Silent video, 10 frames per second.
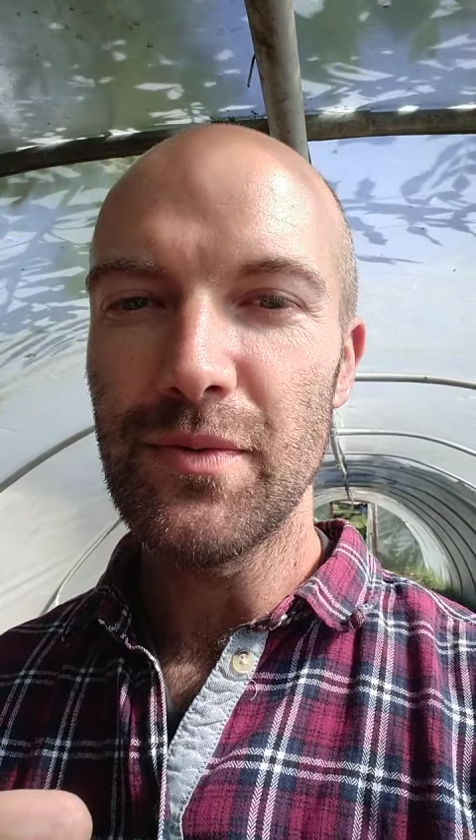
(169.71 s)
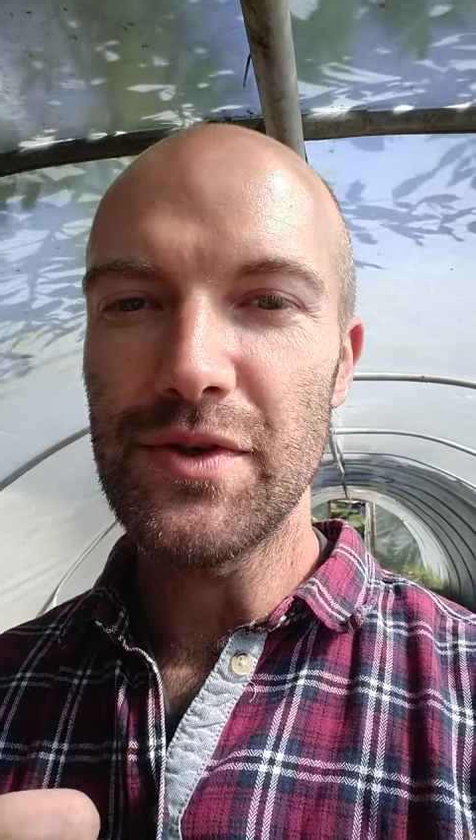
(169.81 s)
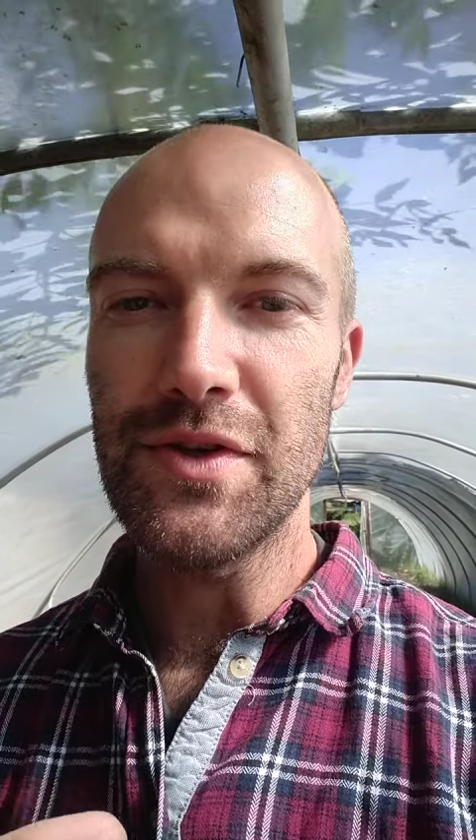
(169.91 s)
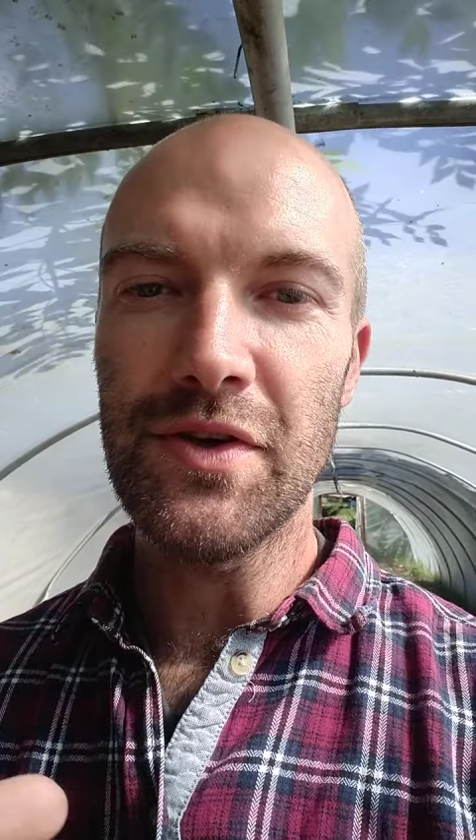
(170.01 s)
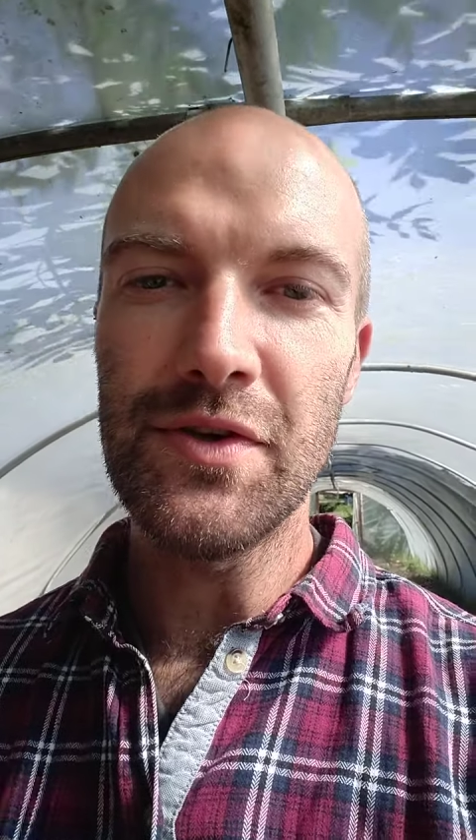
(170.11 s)

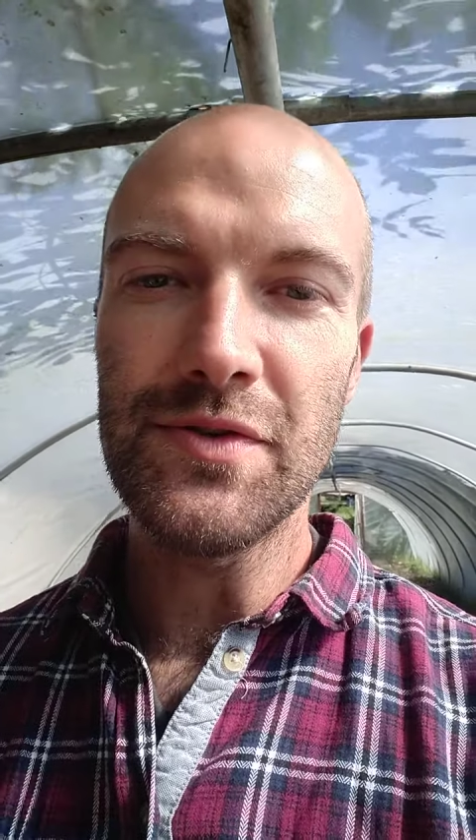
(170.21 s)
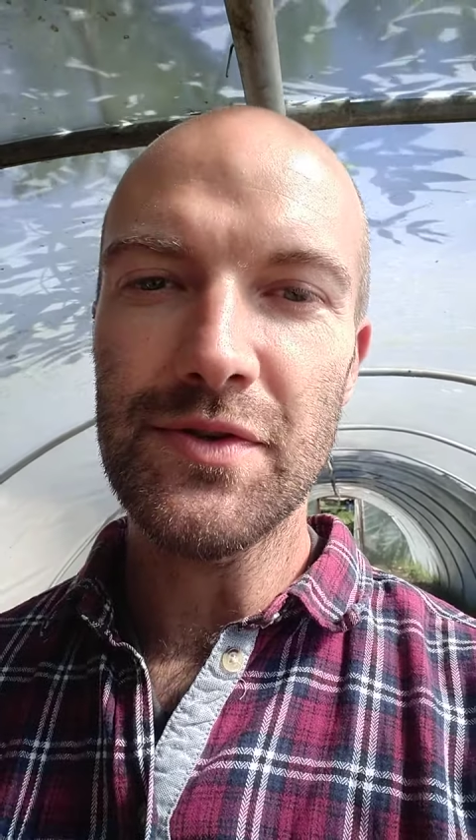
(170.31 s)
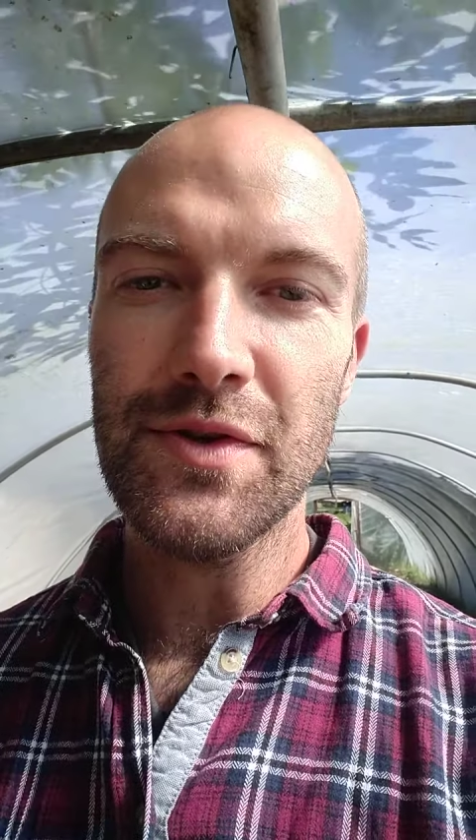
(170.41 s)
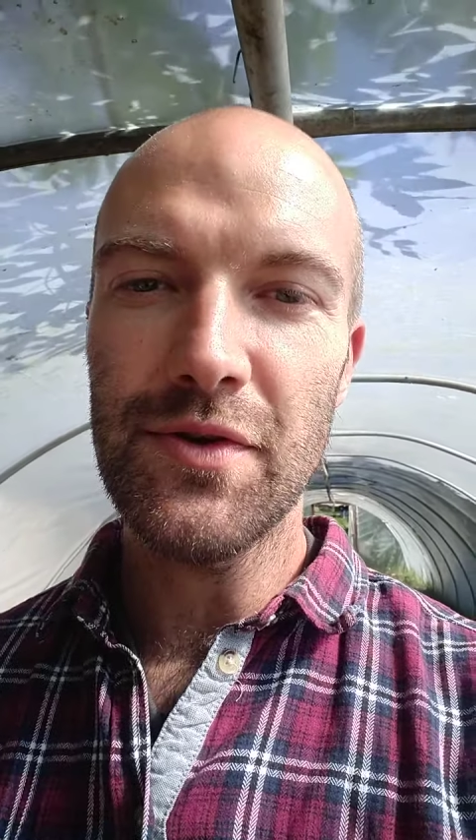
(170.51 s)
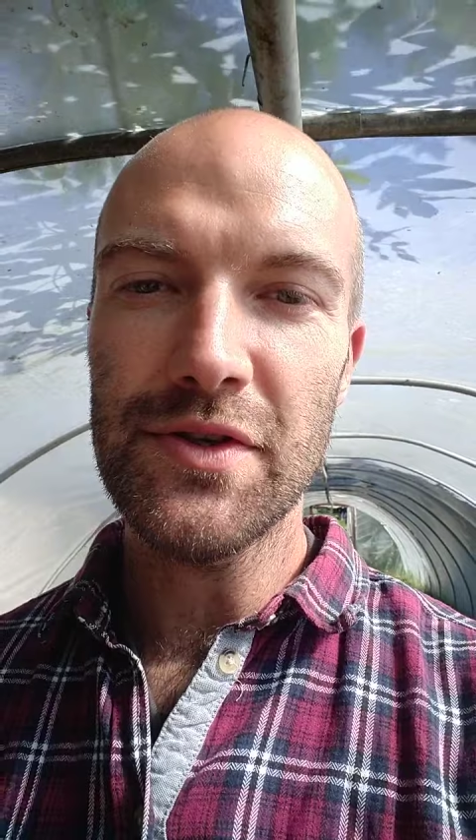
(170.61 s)
which you can use
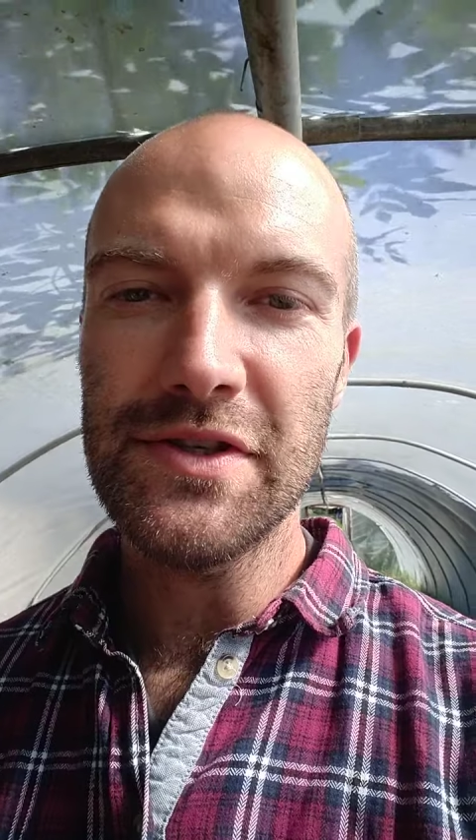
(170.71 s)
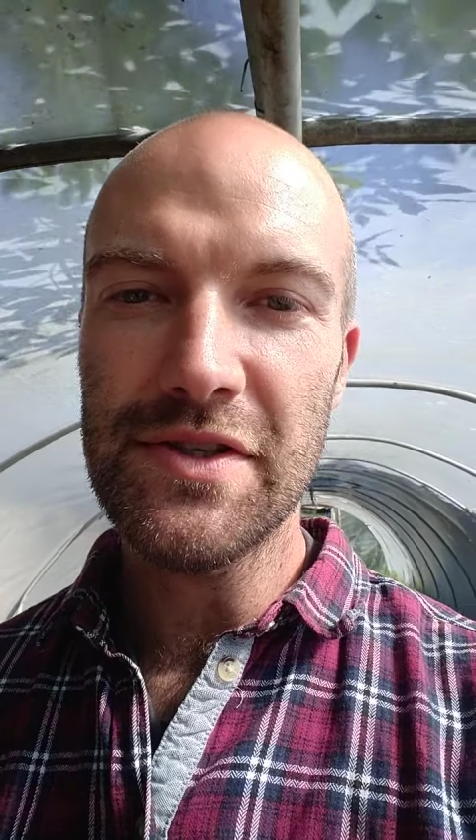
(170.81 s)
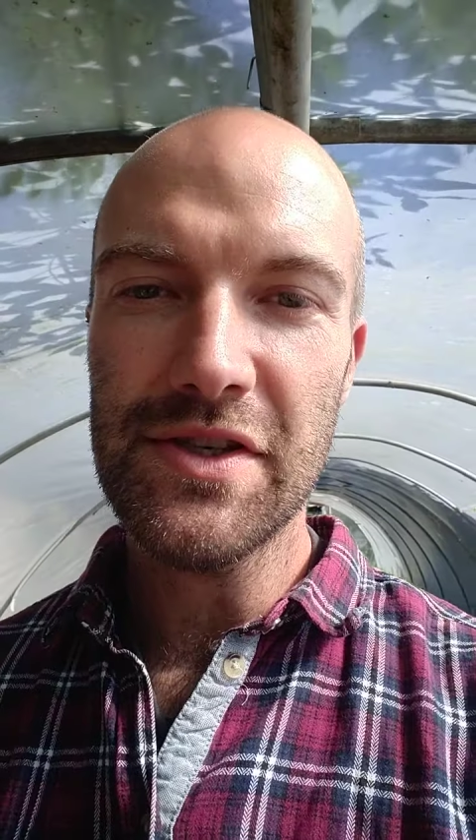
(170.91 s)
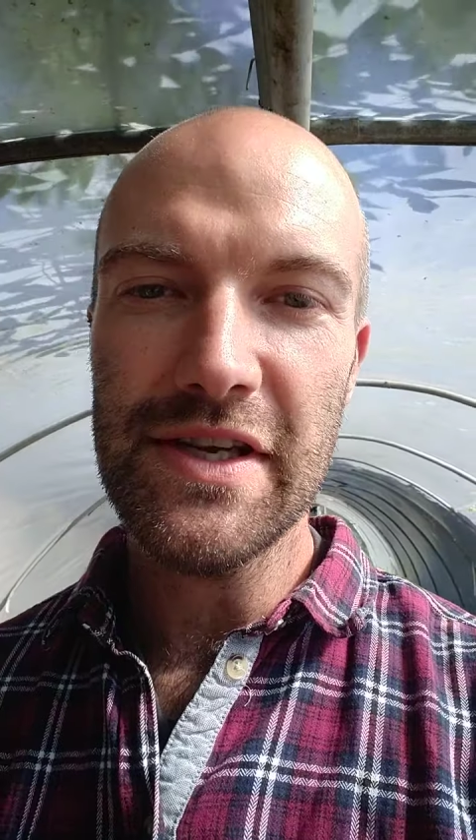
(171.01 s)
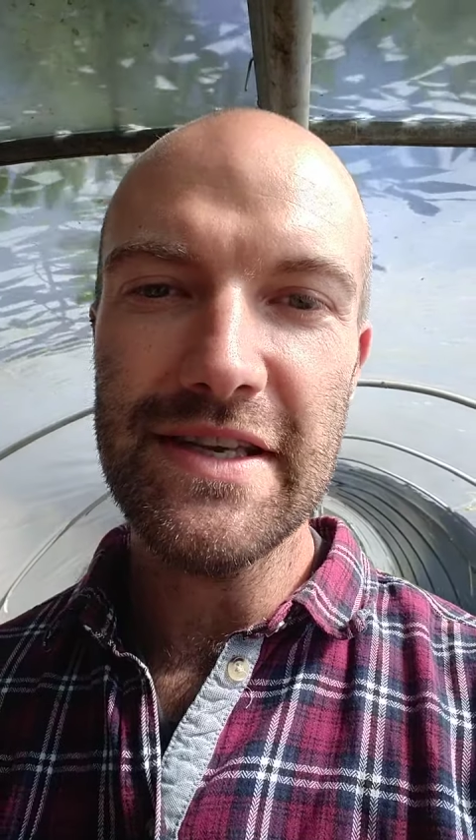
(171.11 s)
as
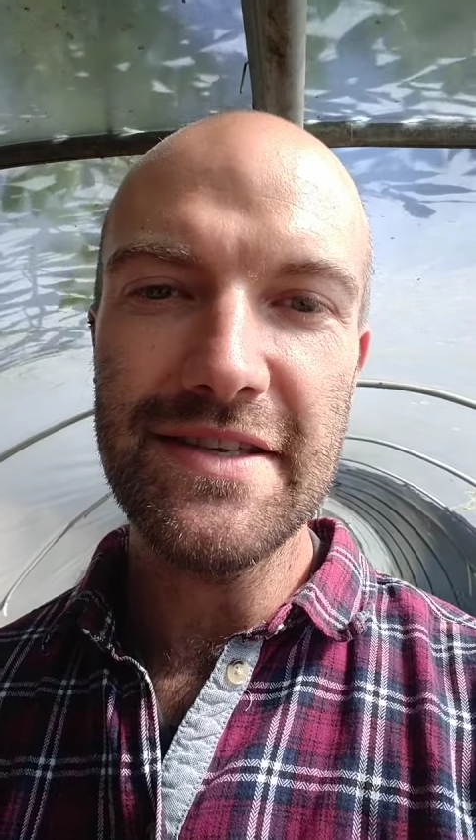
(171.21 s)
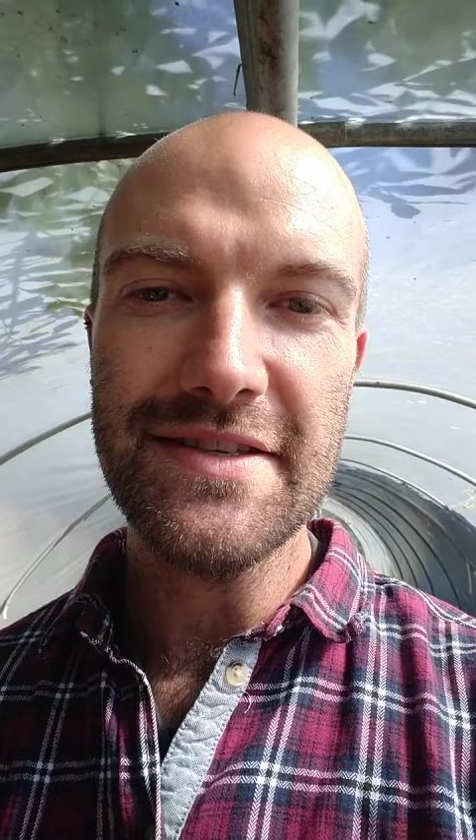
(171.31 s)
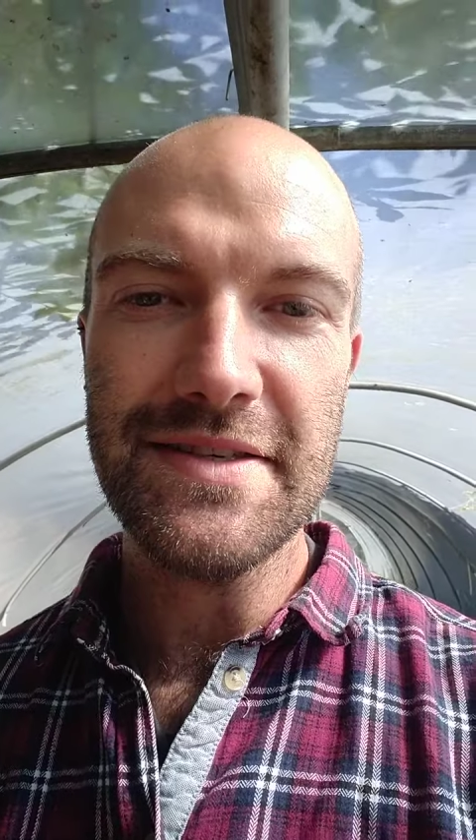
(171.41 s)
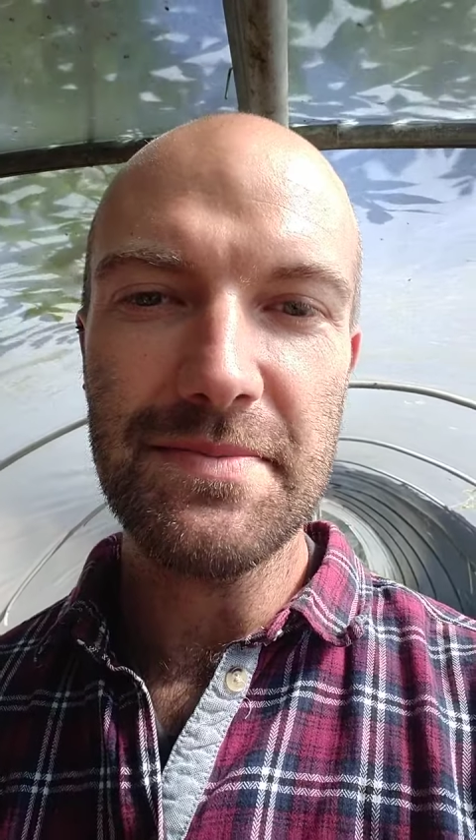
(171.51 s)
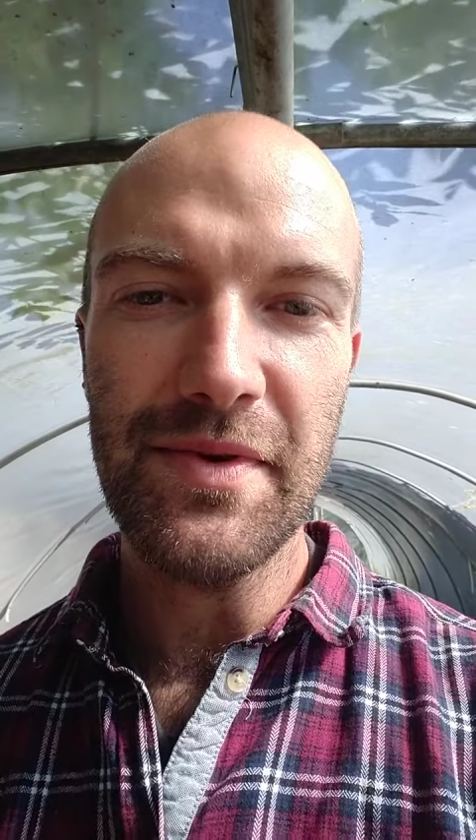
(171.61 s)
cottage cheese